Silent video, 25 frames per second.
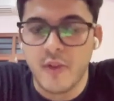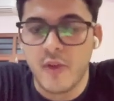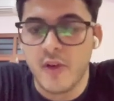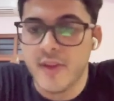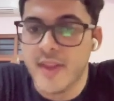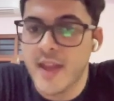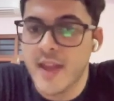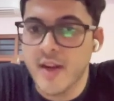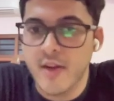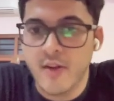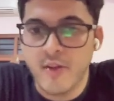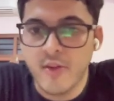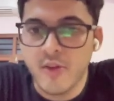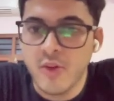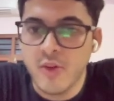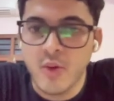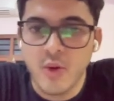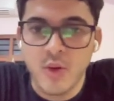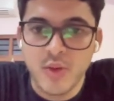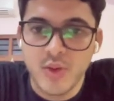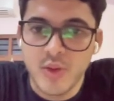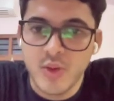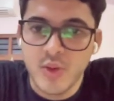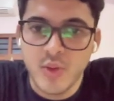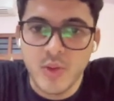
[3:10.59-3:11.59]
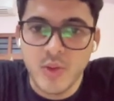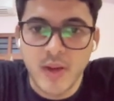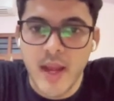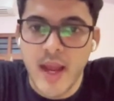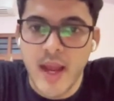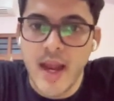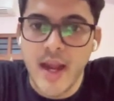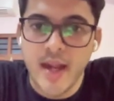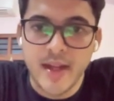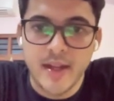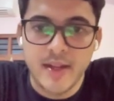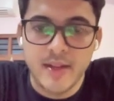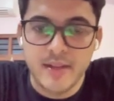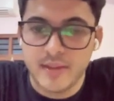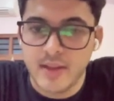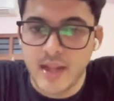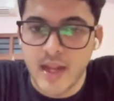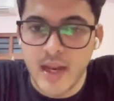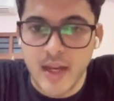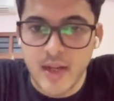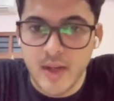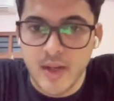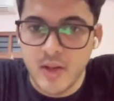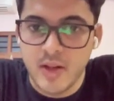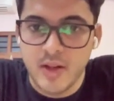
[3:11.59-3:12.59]
For that you have to go through CAT,
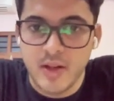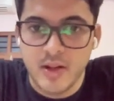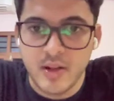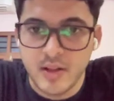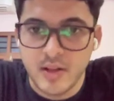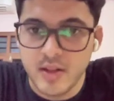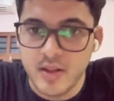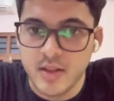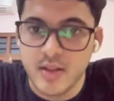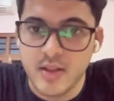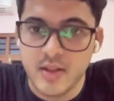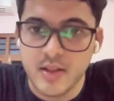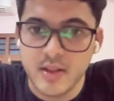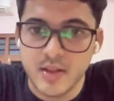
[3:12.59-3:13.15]
ZAT, and